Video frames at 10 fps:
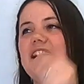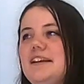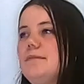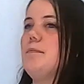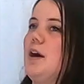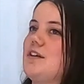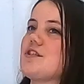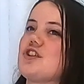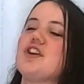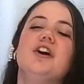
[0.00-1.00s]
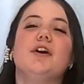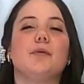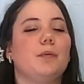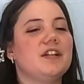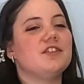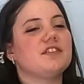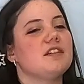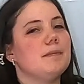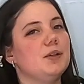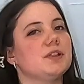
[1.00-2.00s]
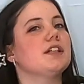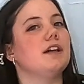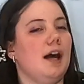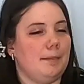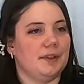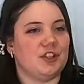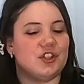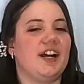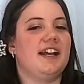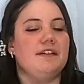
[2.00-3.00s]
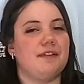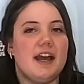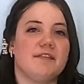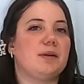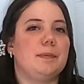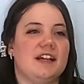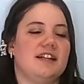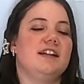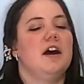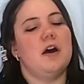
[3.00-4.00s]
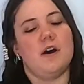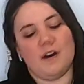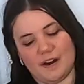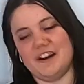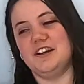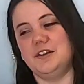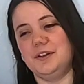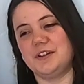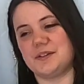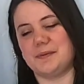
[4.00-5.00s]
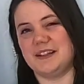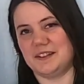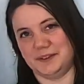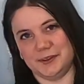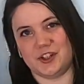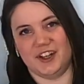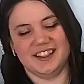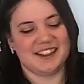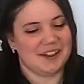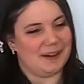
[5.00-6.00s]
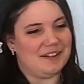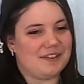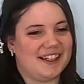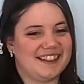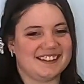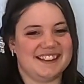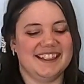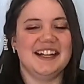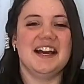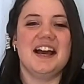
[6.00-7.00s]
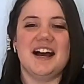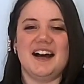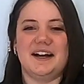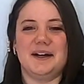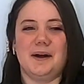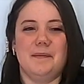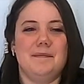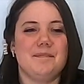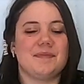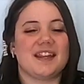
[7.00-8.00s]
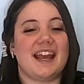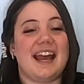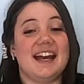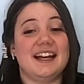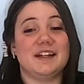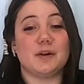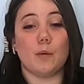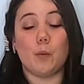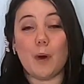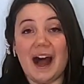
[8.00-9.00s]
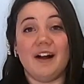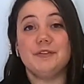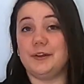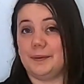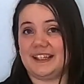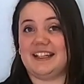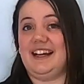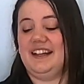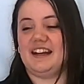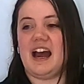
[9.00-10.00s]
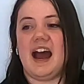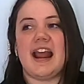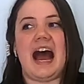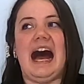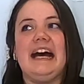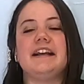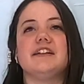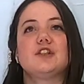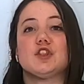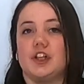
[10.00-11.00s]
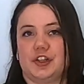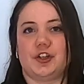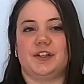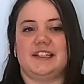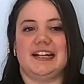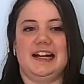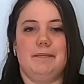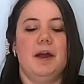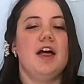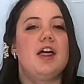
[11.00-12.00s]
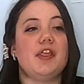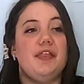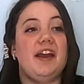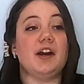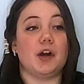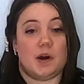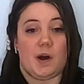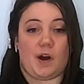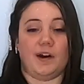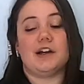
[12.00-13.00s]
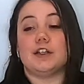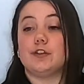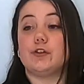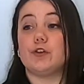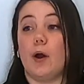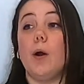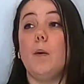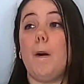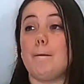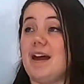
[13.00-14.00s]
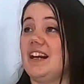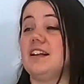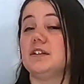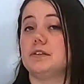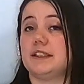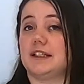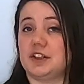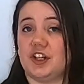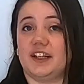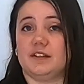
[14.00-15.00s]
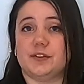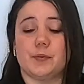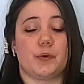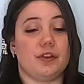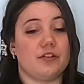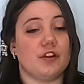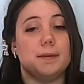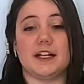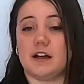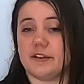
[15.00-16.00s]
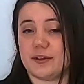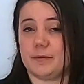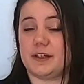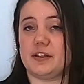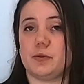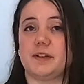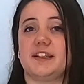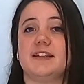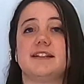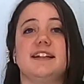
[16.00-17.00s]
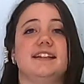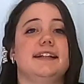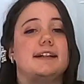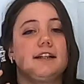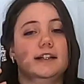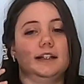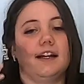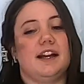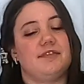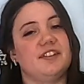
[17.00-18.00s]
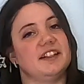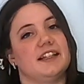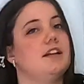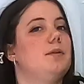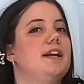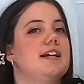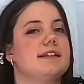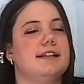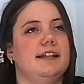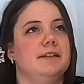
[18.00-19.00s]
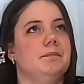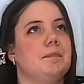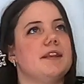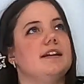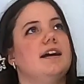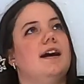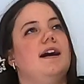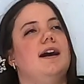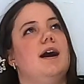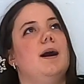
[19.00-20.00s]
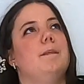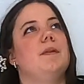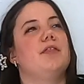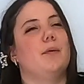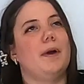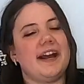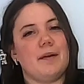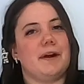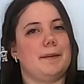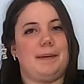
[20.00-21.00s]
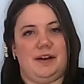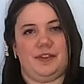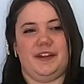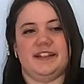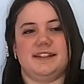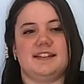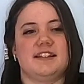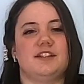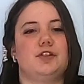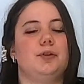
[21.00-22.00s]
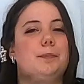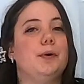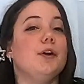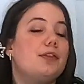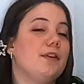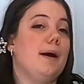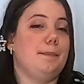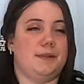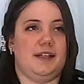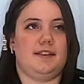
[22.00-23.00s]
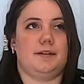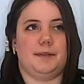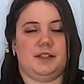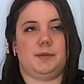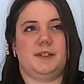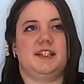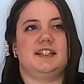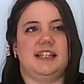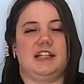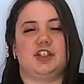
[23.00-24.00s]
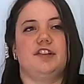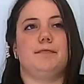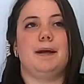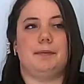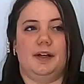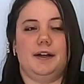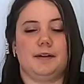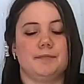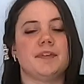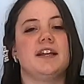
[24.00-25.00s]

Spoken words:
in March, which is the most accomplished I have ever been on a New Year's resolution, quite frankly. And while doing that, I had such a good time. There are so many Lolita channels with so many awesome resources that, like, I feel like no one has seen. The way I went about this to update the resources section of my blog